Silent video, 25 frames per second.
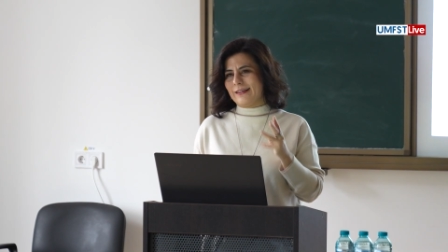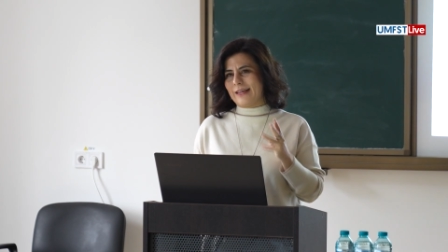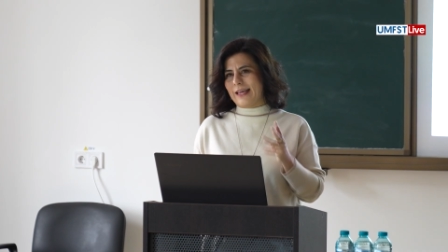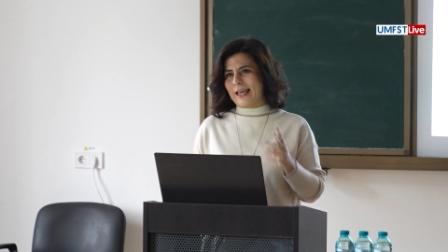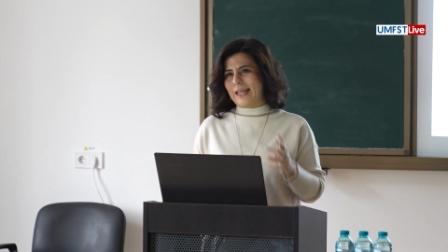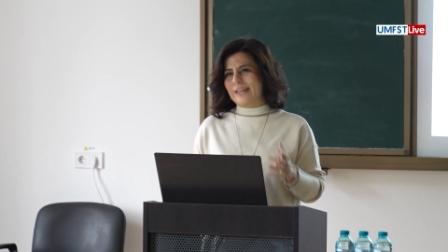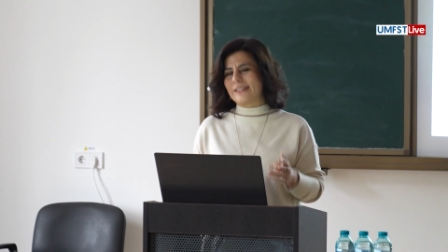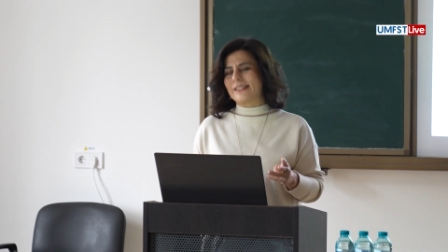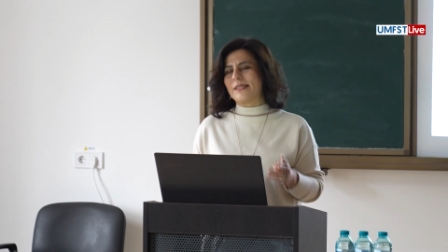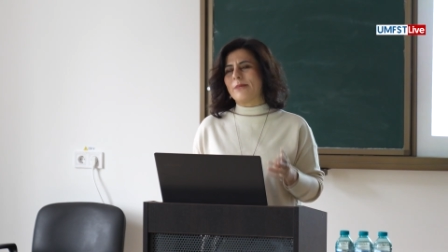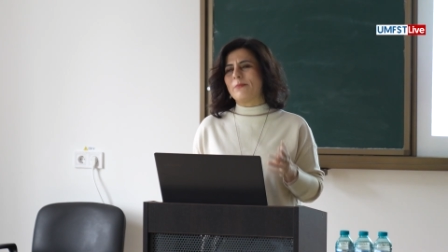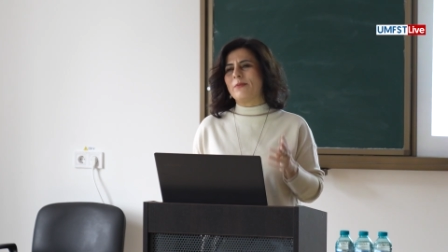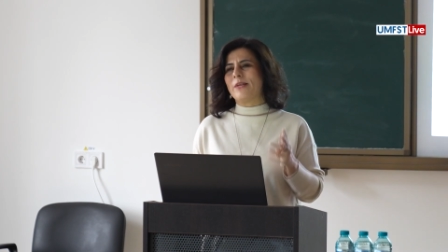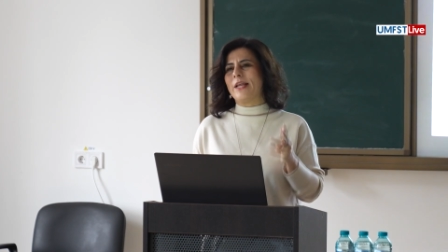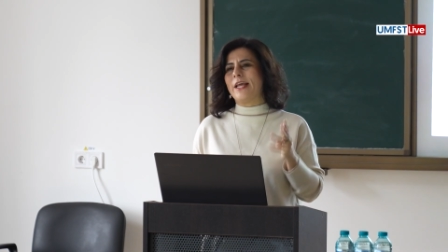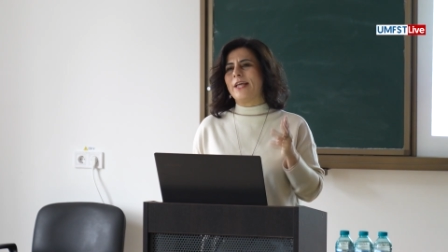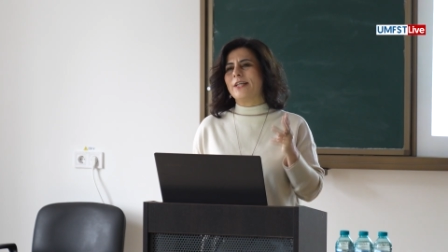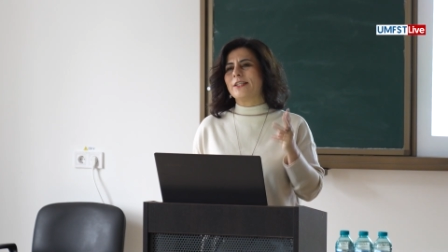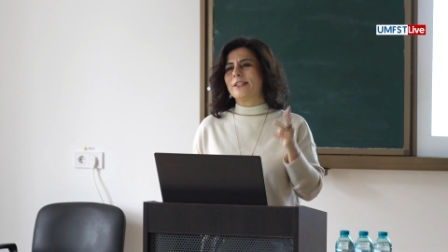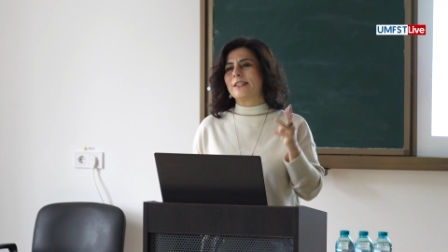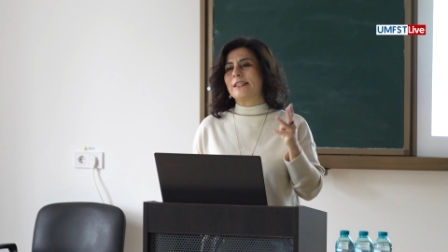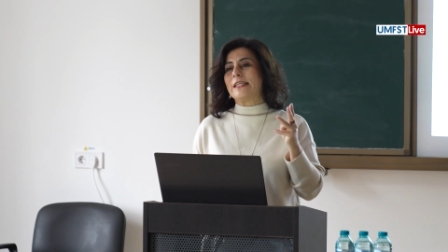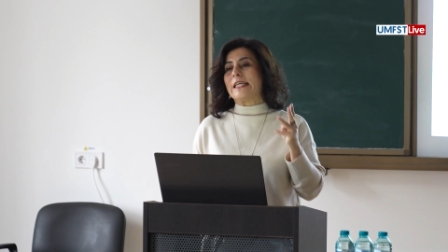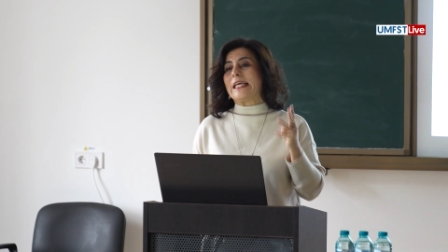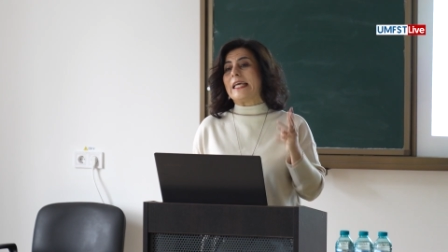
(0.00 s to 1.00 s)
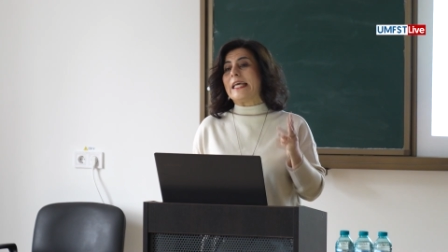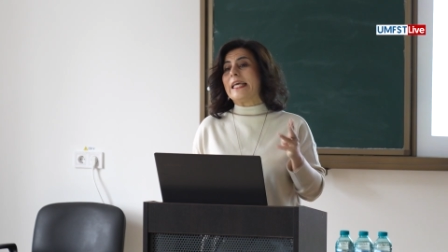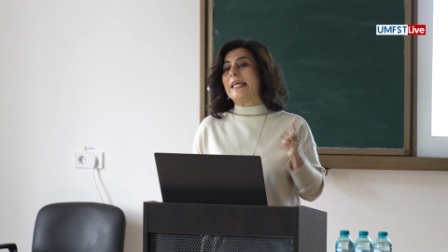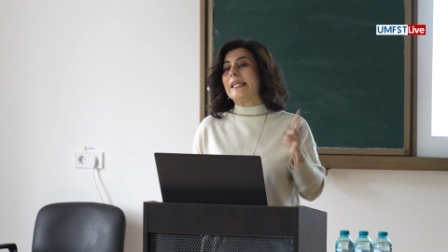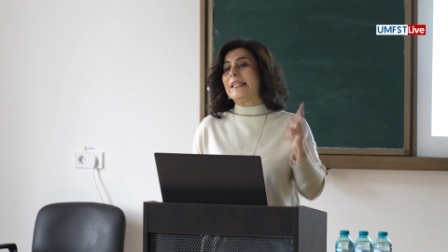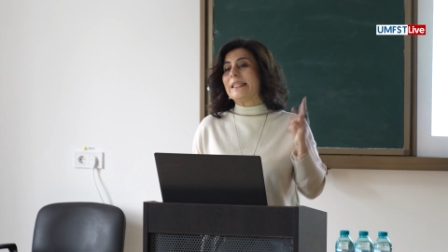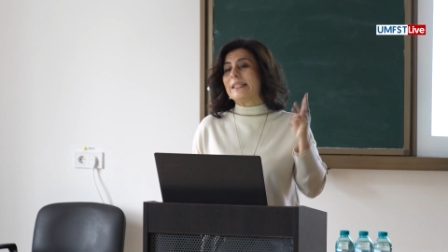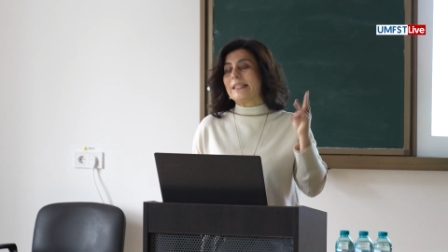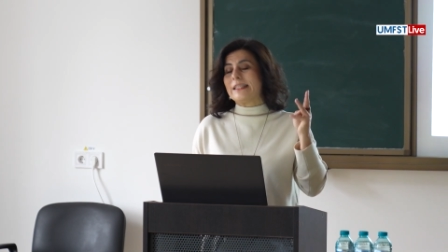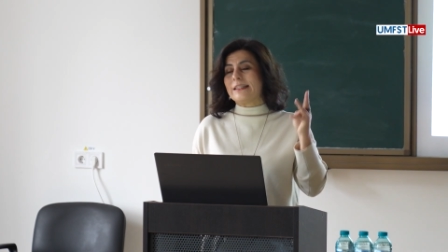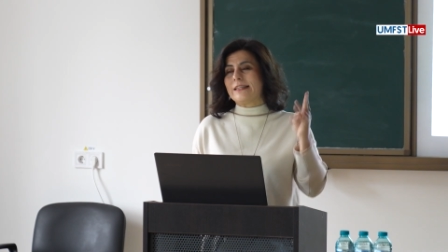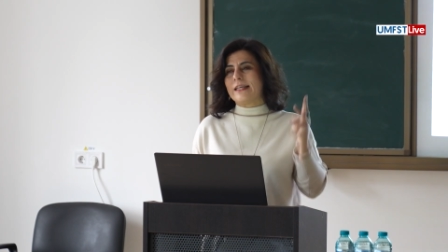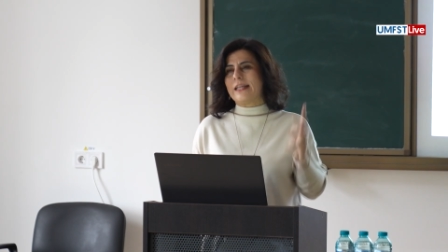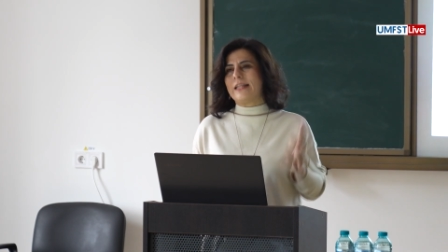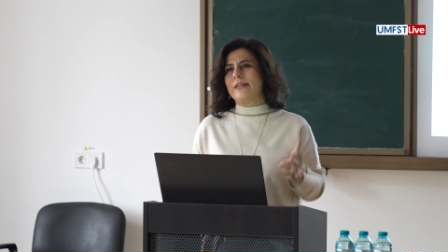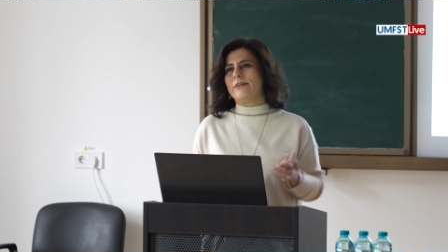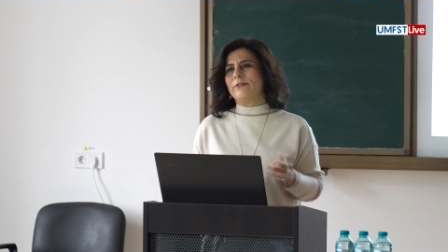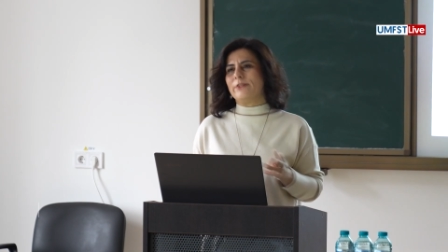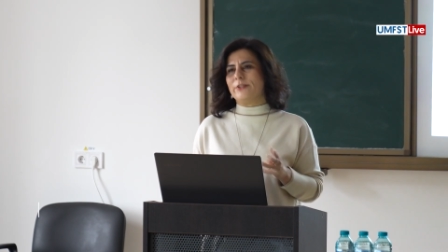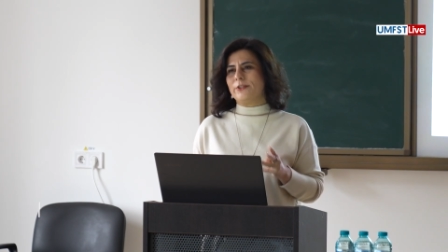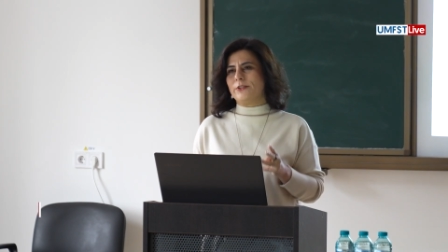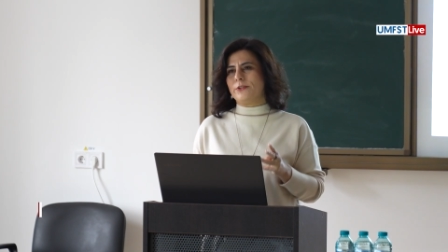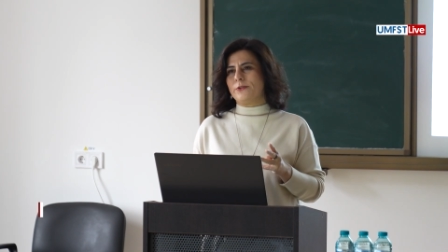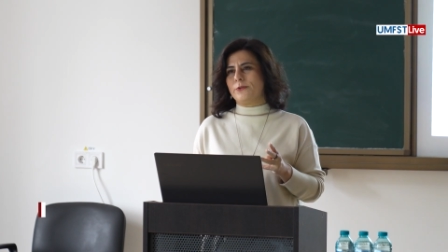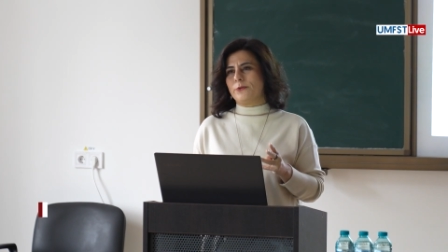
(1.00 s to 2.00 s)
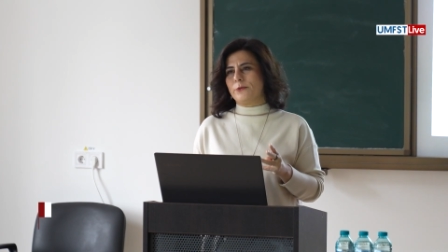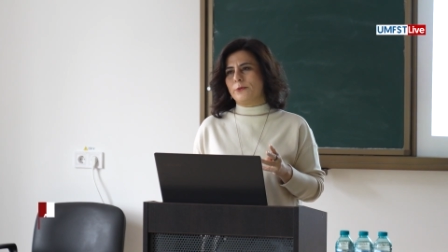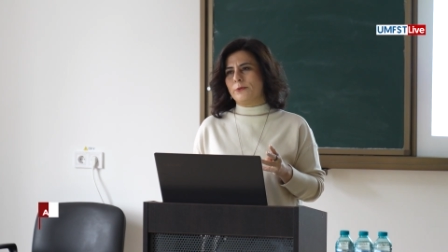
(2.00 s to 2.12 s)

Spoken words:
examination in the delivery